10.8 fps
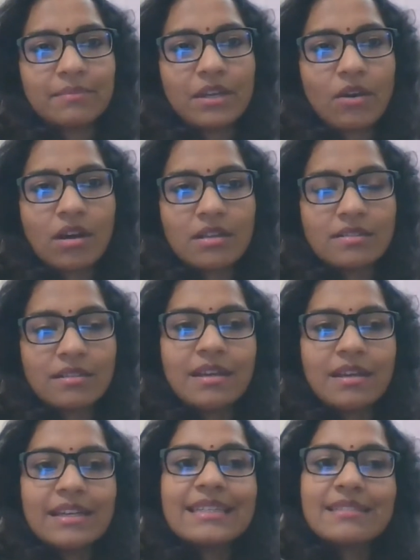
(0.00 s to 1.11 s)
Because
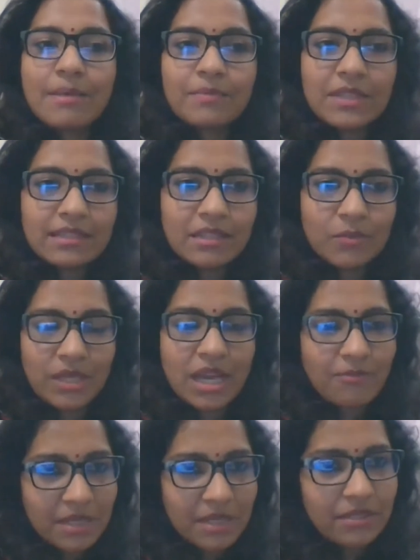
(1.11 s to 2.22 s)
it is something that we
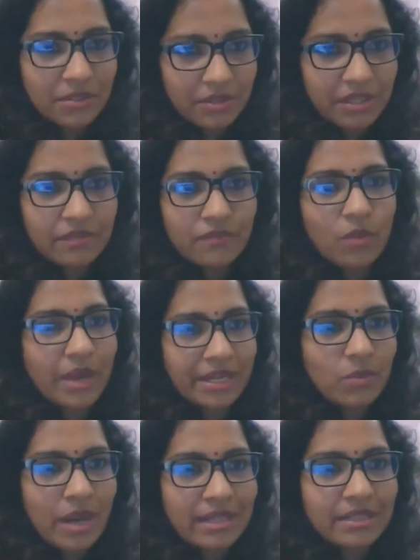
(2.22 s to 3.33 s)
have been hearing for quite
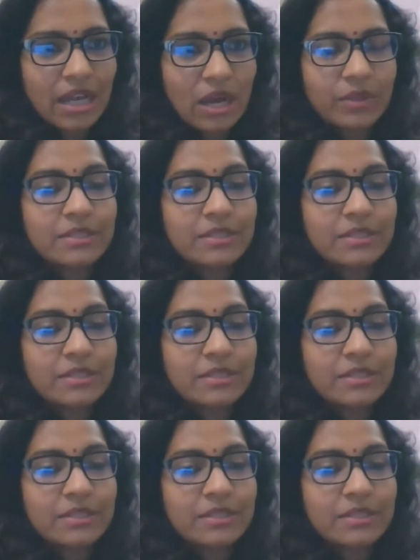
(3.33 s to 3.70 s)
a while now,